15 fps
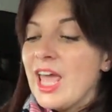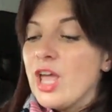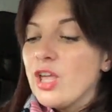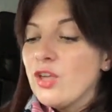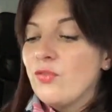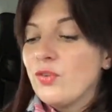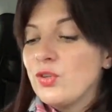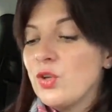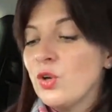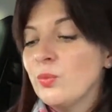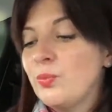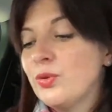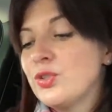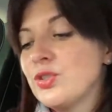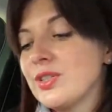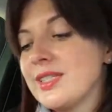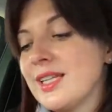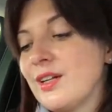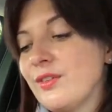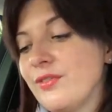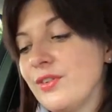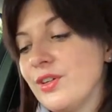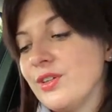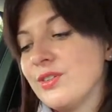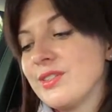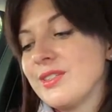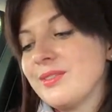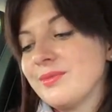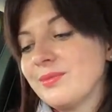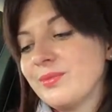If you don't put yourself
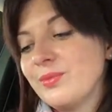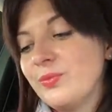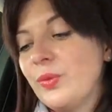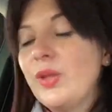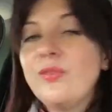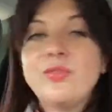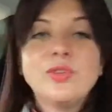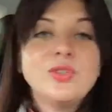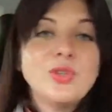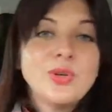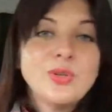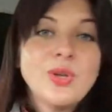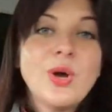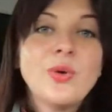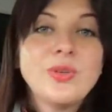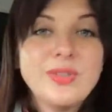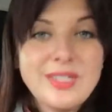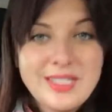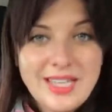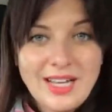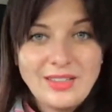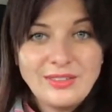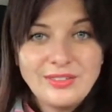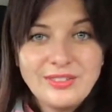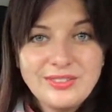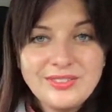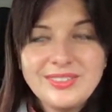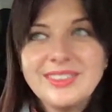first, if you don't know yourself,